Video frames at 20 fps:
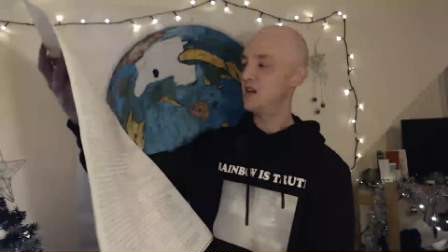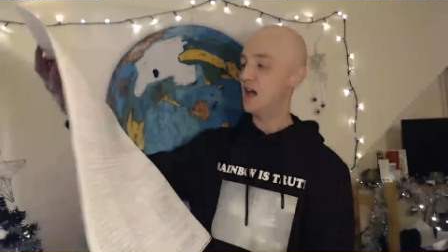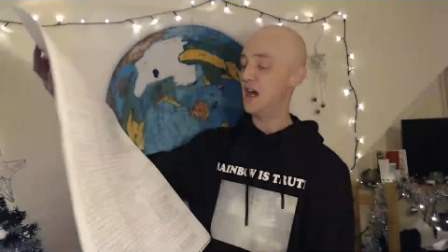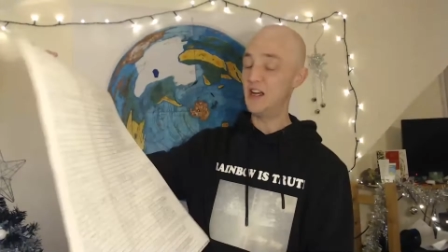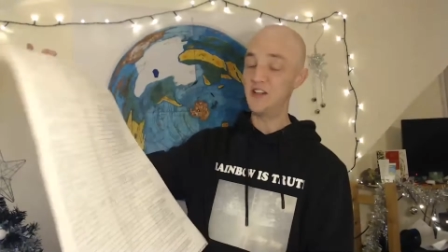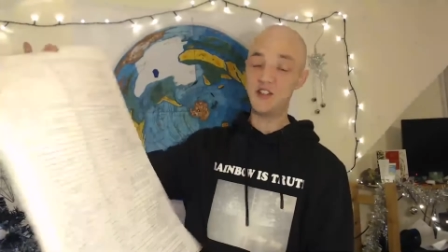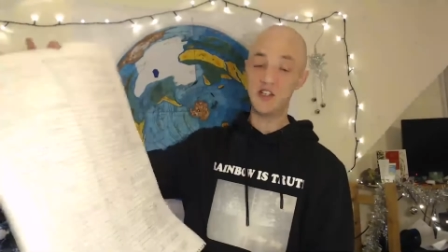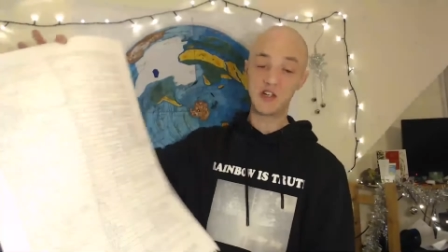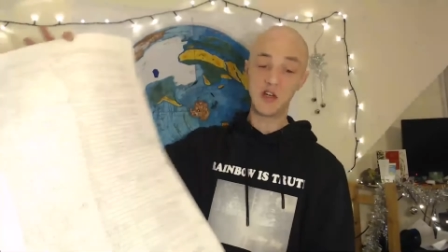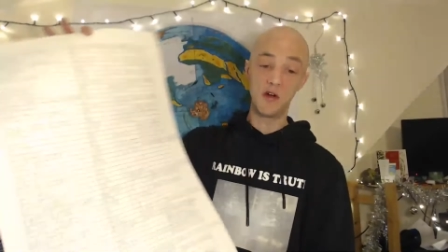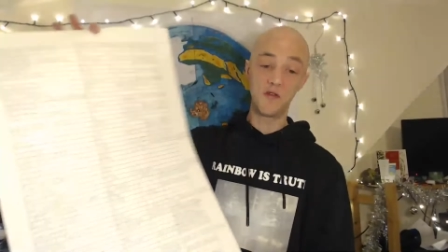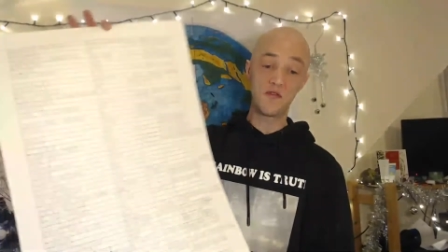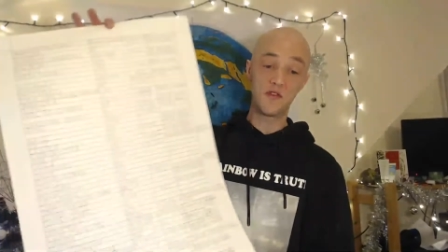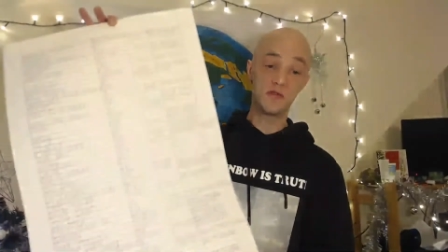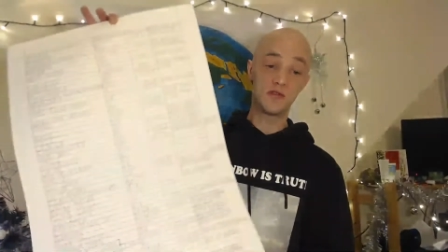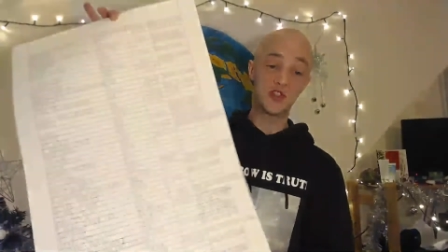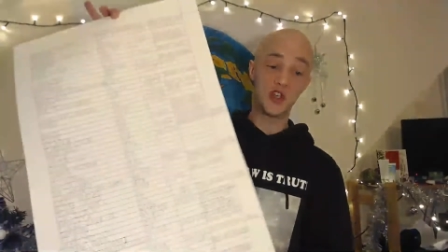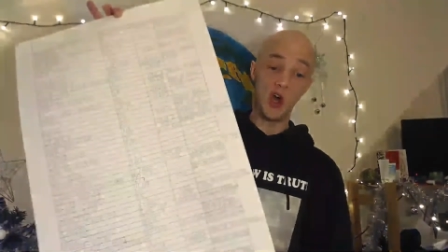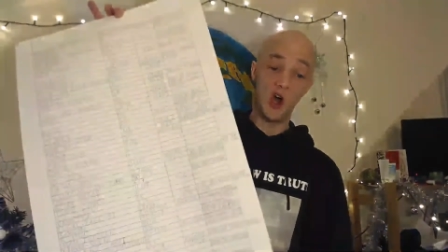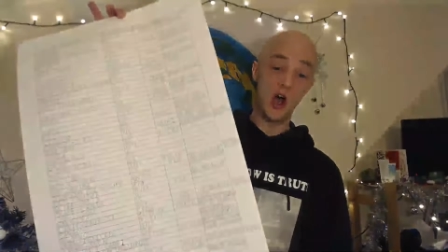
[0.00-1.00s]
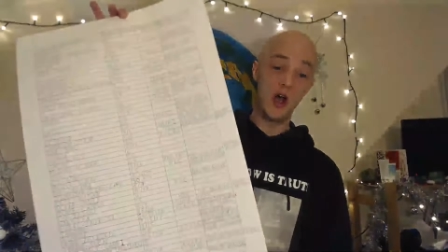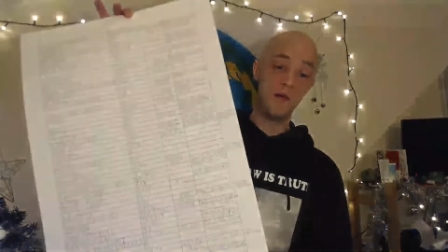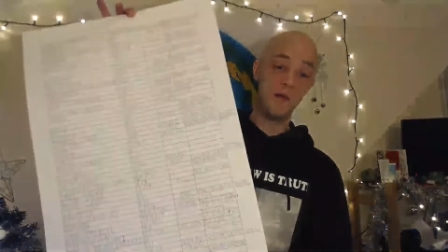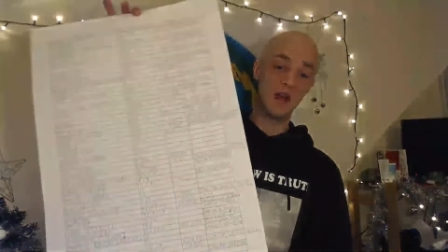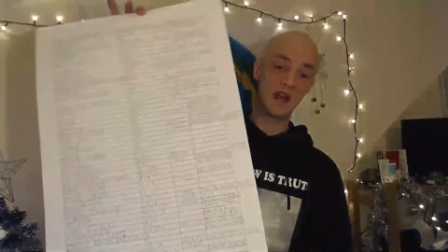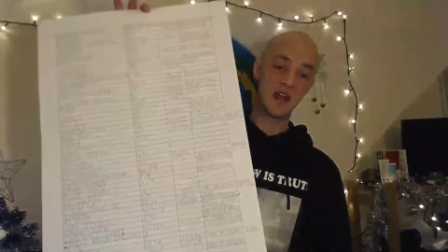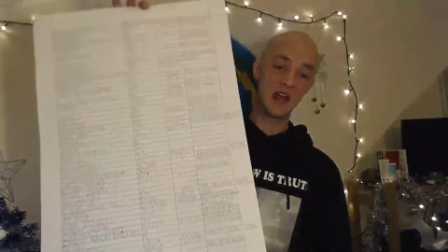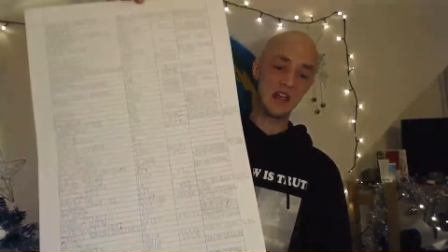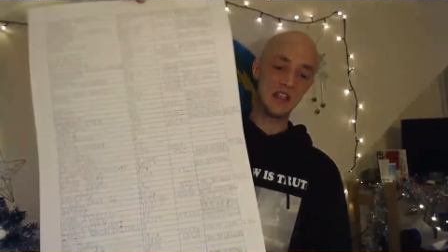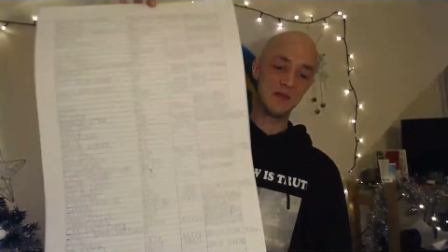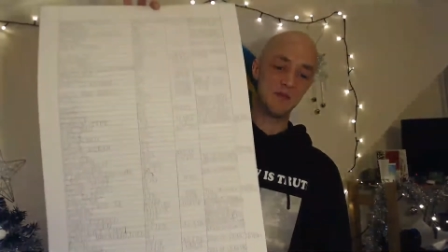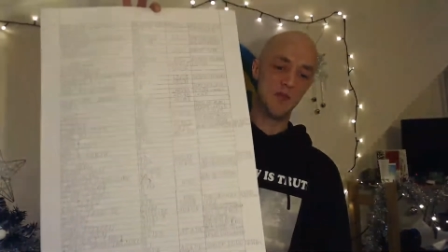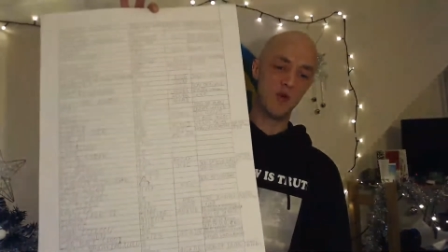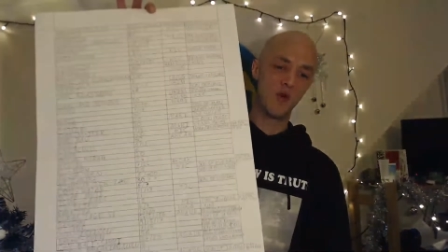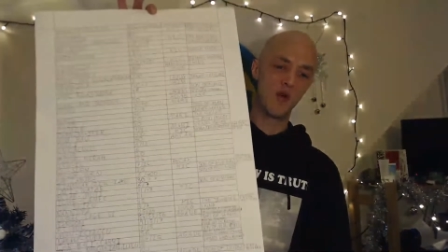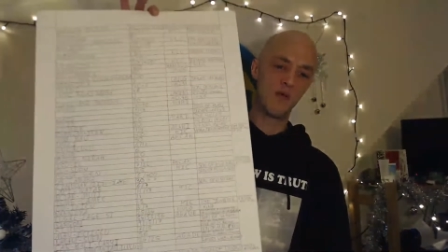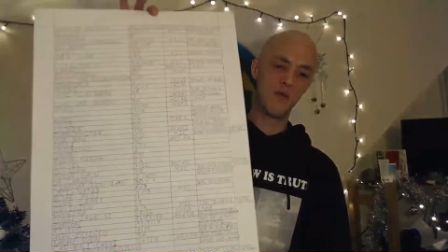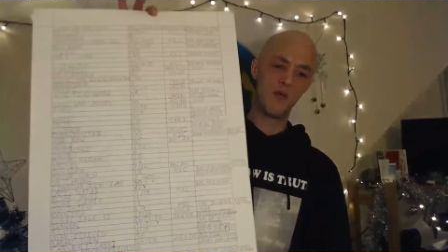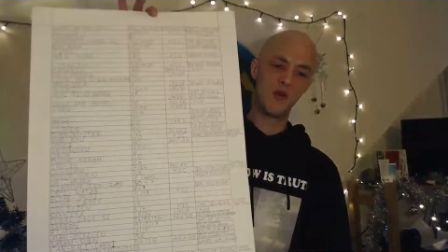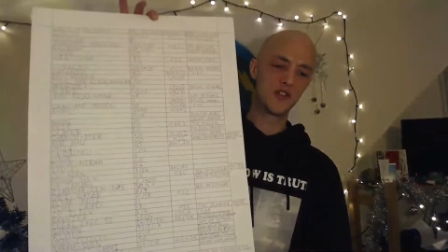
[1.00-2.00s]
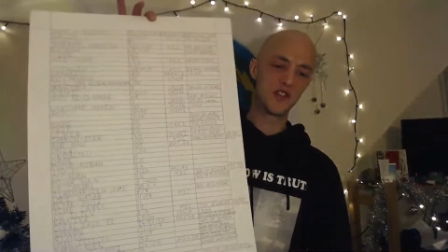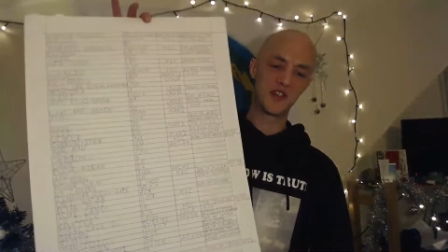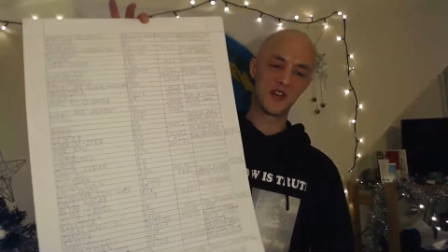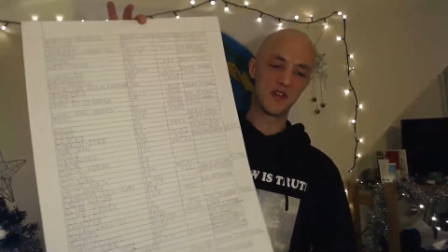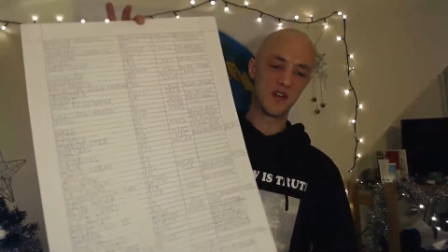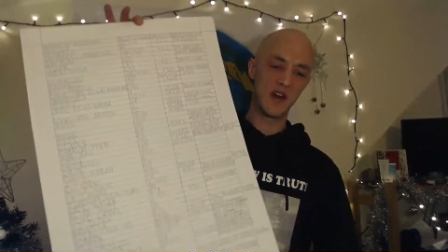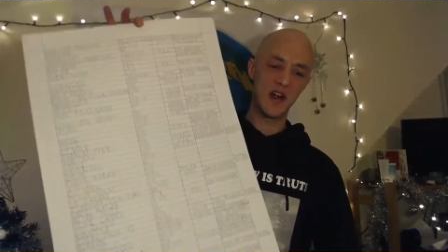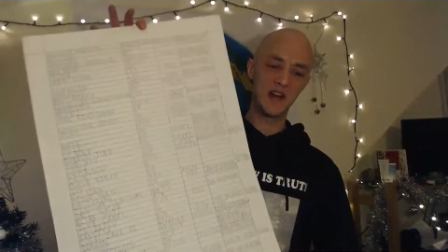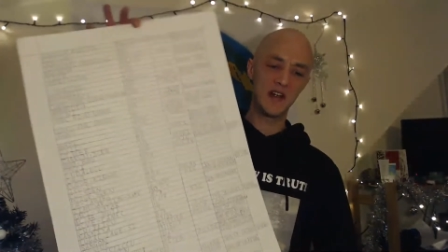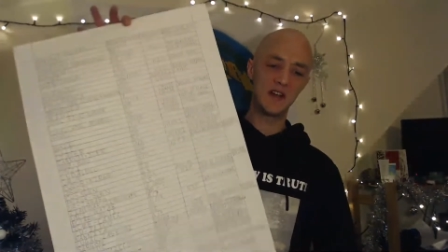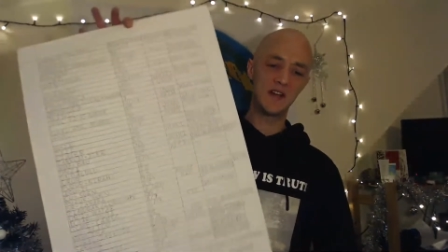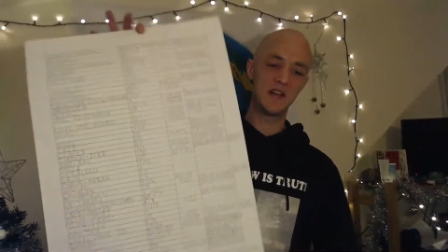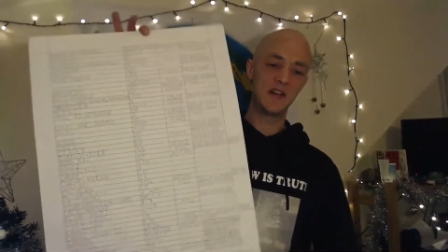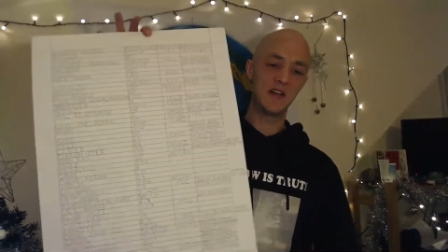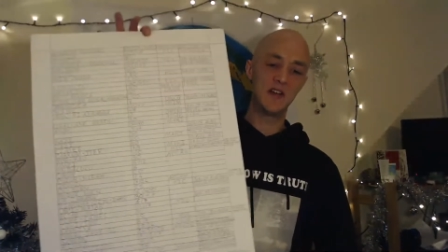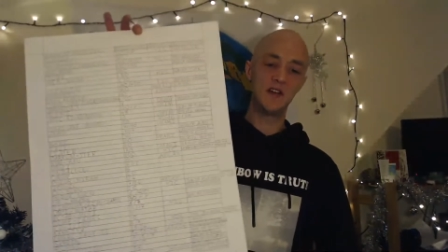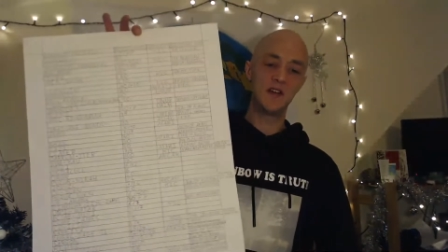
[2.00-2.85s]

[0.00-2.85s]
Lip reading: as you go through time, it gets more and more degraded.